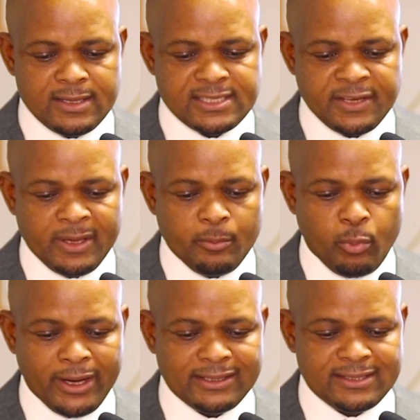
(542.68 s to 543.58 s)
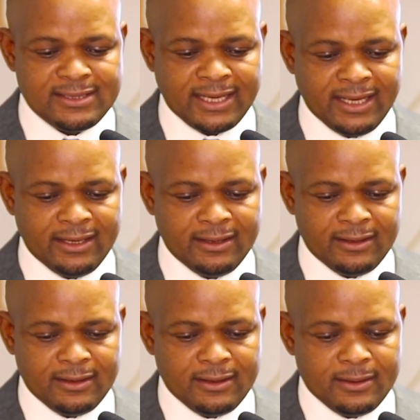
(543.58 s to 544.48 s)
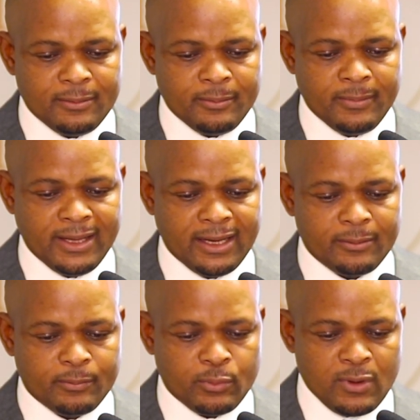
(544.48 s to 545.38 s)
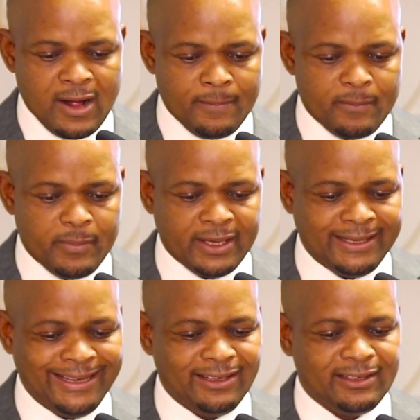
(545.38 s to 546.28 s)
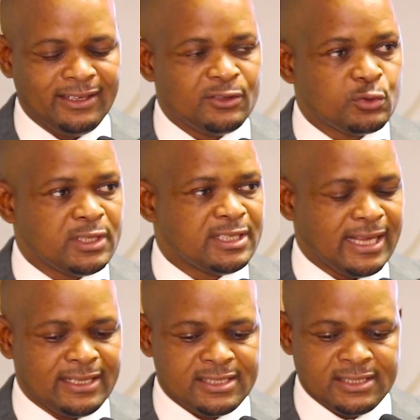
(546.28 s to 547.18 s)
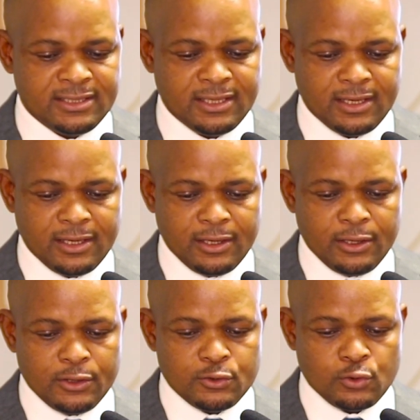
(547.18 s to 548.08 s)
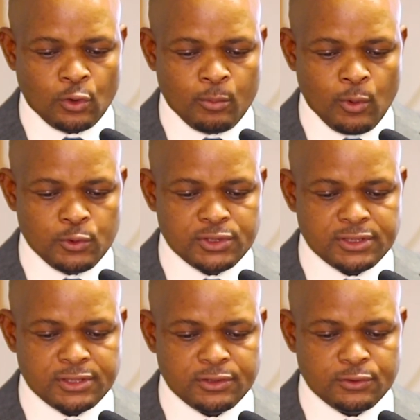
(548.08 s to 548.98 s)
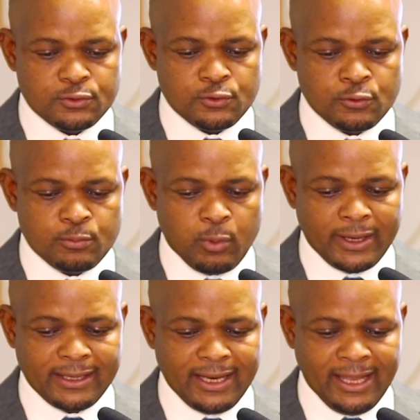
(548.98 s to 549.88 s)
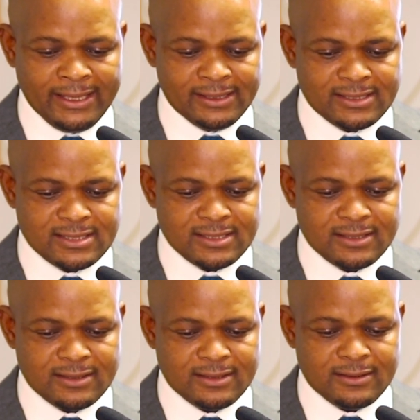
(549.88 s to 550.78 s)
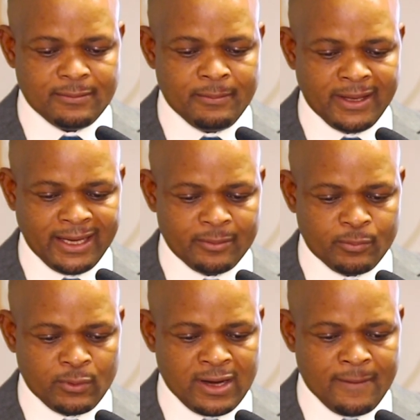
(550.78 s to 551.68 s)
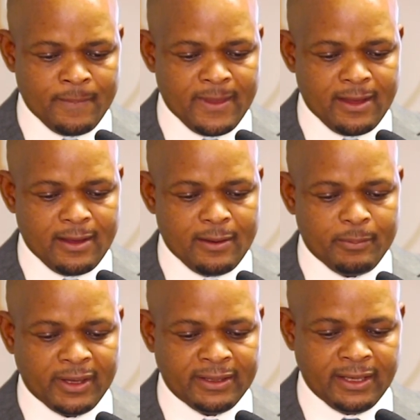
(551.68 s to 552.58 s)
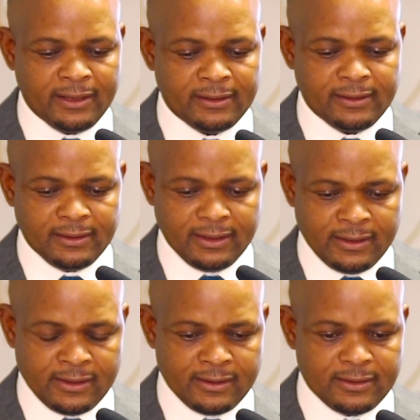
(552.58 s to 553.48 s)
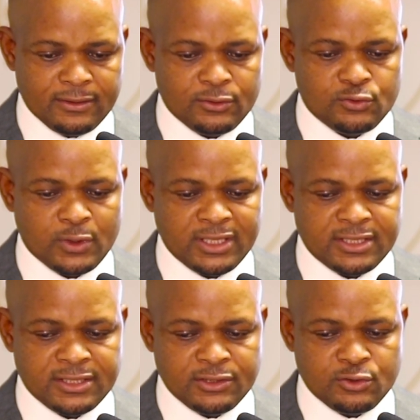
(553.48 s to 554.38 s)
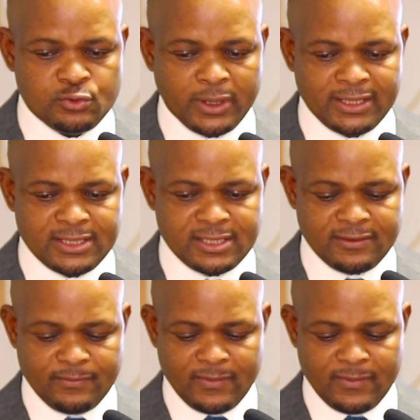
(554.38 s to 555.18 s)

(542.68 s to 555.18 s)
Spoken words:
7.3 million pula per day in 2019 to almost 2.8 million pula per day in 2020.